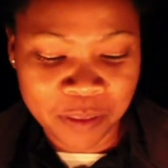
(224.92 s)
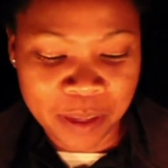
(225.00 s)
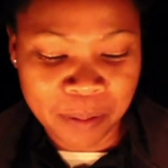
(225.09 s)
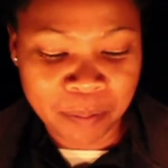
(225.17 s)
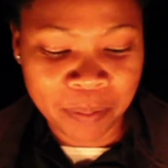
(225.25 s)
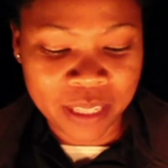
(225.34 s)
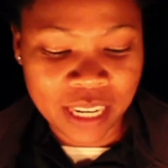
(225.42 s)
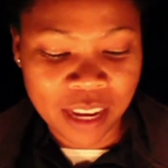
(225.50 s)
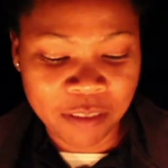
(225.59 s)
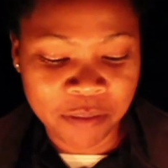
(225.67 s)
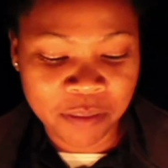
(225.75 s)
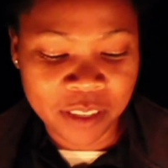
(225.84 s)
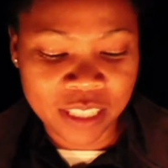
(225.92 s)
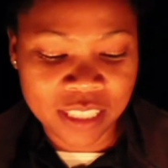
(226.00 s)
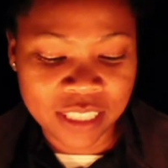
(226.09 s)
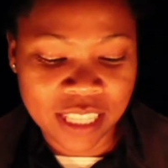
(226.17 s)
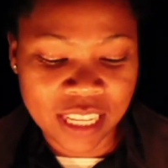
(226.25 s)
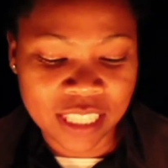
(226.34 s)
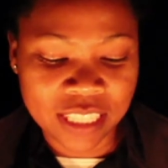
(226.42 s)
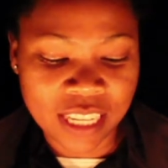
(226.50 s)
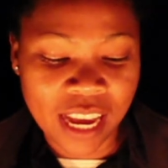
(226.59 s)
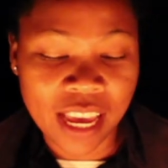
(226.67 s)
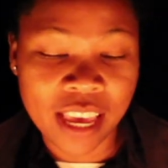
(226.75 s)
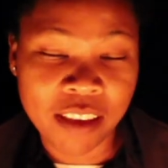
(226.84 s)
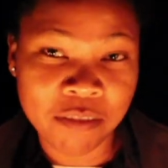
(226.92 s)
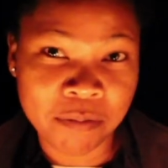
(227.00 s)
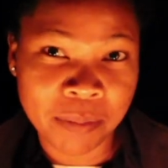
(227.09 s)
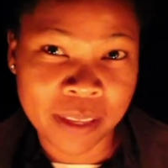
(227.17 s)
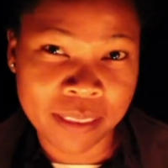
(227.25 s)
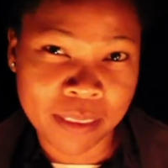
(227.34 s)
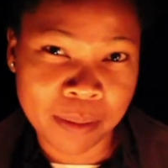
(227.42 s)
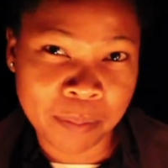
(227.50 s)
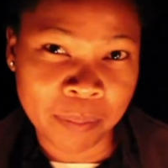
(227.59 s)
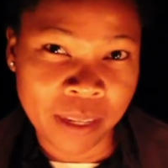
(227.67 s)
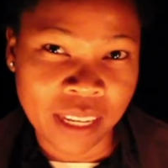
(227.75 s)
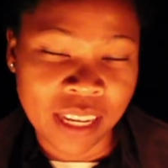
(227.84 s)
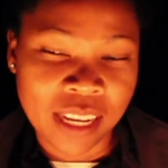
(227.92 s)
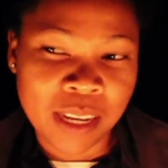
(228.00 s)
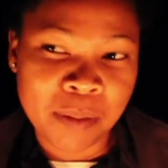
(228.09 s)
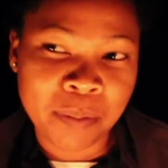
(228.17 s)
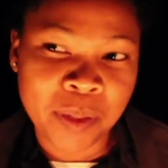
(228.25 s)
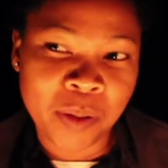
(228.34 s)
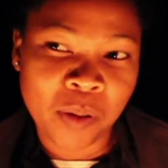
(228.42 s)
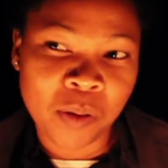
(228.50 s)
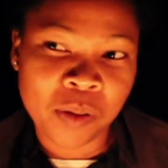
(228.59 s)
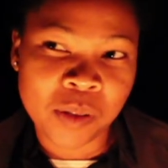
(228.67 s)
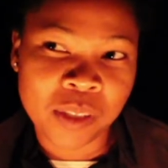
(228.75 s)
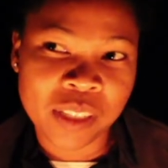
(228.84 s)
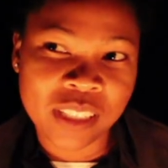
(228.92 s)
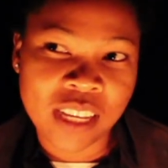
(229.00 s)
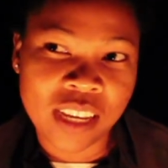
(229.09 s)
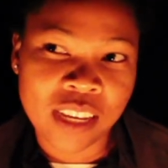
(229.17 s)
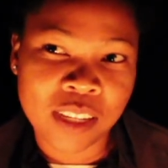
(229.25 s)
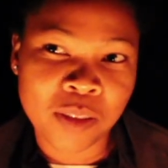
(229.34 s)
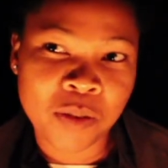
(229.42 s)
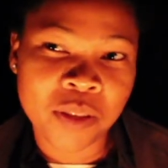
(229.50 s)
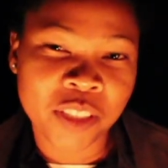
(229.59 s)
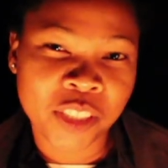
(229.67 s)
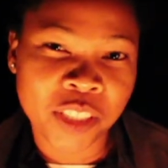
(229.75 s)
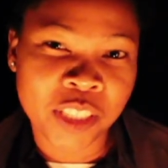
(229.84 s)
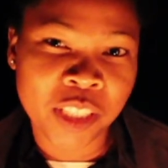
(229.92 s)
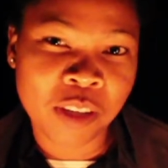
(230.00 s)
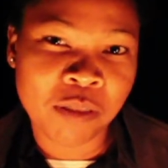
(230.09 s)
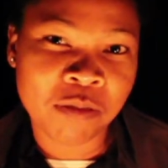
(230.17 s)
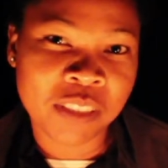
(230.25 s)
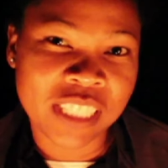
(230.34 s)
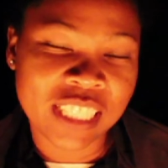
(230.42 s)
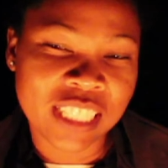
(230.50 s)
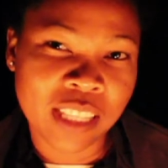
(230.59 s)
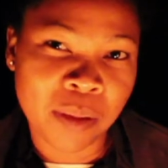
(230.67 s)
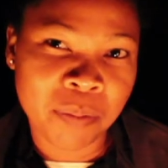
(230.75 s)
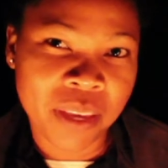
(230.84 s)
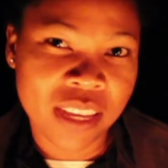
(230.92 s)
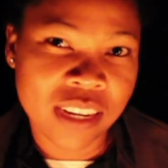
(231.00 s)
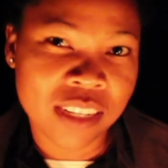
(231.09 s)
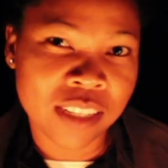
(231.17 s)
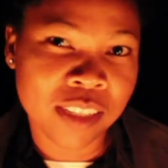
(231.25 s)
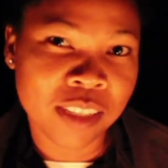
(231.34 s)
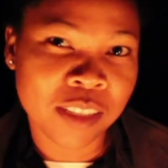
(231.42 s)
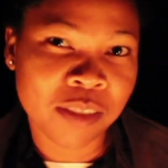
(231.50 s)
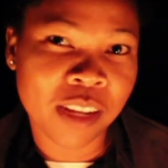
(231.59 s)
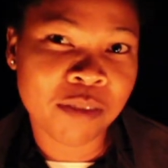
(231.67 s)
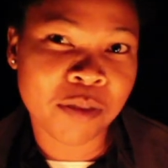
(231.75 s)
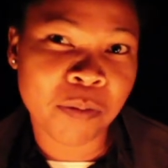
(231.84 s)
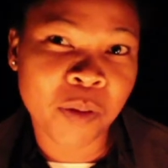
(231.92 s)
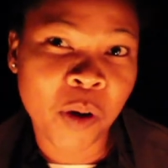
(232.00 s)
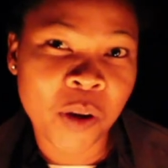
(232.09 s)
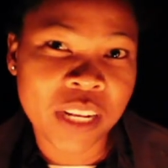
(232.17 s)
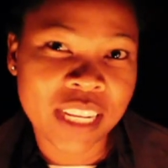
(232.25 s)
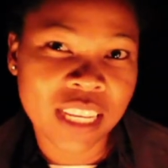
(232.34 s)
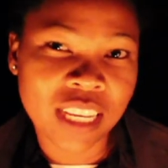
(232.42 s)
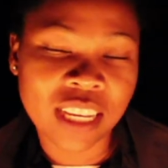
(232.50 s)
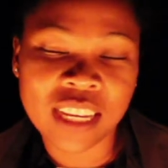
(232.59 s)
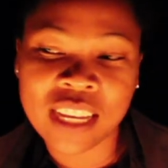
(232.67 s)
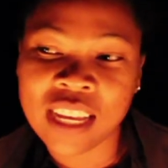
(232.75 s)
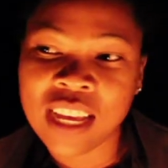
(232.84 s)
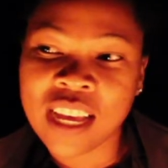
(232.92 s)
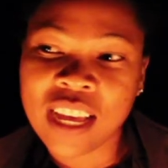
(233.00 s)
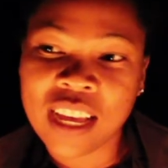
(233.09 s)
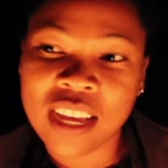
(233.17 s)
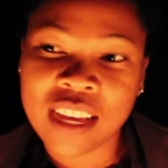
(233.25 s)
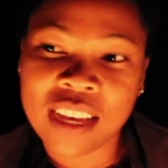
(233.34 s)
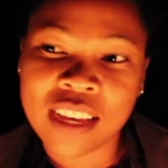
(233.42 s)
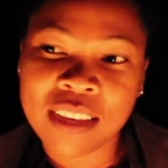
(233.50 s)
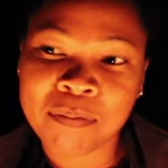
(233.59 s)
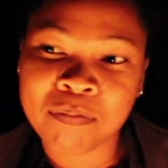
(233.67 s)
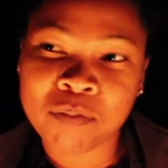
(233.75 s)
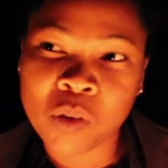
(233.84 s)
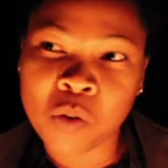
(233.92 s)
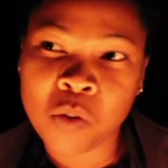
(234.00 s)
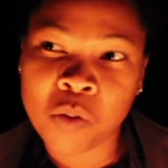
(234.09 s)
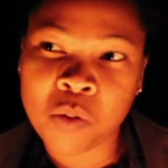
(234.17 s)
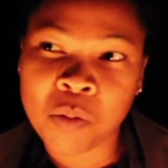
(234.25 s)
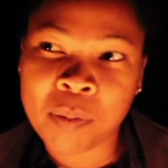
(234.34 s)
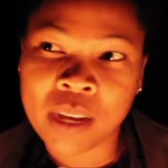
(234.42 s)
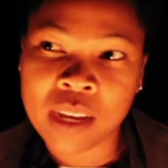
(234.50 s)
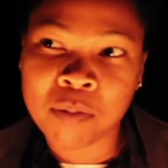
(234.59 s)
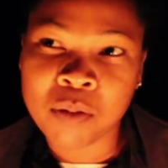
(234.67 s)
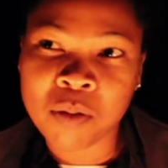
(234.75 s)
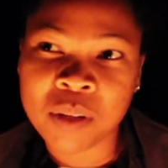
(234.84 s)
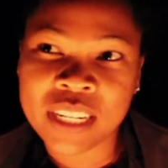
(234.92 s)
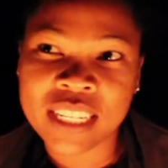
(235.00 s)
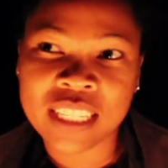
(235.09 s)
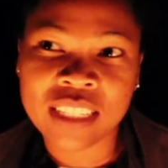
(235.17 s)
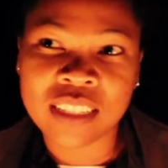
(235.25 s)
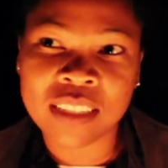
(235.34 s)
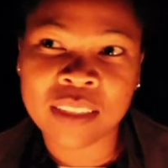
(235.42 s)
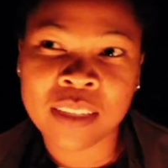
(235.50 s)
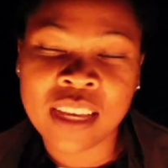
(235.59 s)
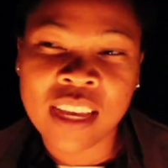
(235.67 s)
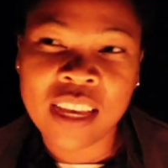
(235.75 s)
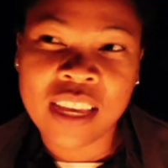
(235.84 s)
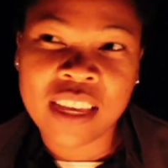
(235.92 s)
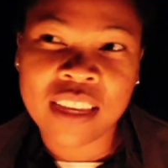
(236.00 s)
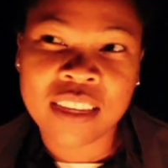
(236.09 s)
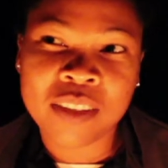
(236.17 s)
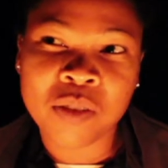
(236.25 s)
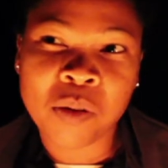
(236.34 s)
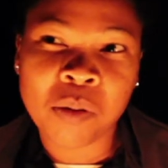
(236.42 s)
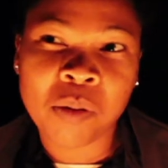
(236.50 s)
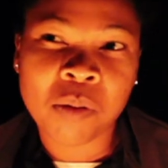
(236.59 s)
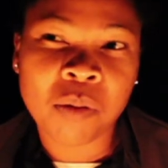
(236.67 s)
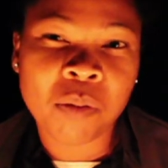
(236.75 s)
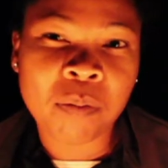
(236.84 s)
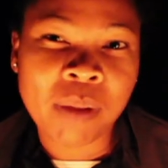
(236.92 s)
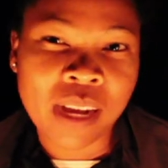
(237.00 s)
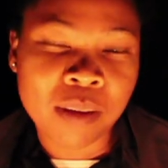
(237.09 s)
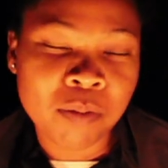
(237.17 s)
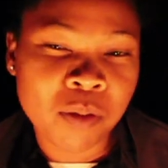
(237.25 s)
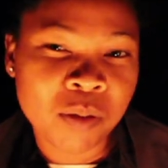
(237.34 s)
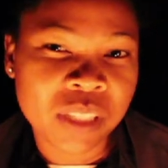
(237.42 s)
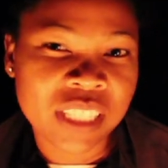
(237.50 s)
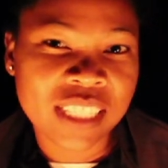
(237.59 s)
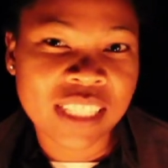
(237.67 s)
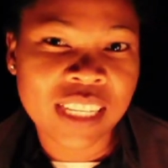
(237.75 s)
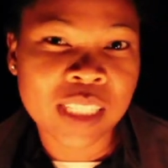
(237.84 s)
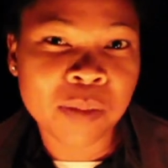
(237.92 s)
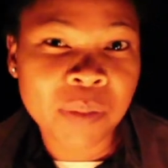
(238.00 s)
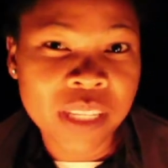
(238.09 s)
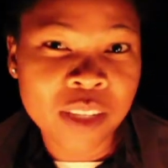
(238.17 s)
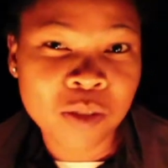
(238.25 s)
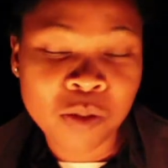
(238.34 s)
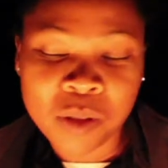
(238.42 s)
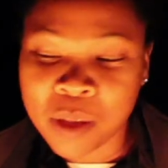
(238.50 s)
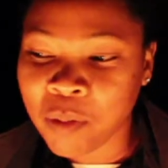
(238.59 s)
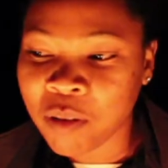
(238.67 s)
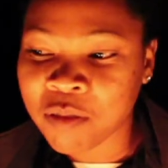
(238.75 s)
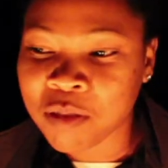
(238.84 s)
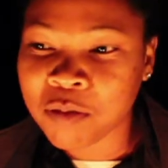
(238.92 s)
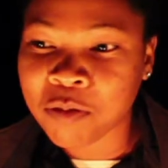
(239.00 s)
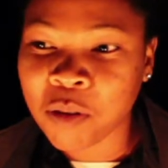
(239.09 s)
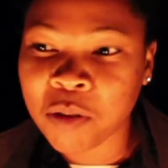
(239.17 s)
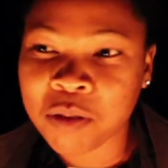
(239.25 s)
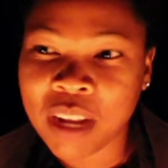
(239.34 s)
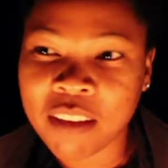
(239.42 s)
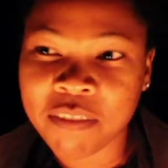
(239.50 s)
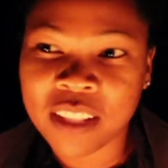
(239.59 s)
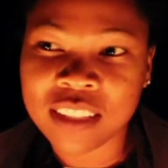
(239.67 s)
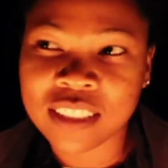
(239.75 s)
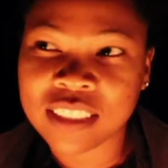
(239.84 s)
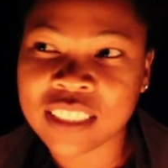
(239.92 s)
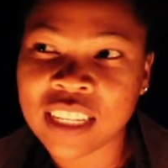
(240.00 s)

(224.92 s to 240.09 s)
of them but i feel that i have met them because uh, through the journey of visiting their parents, like from calling, um, oh, eh, no magabusi, and speaking to them over the phone, I felt,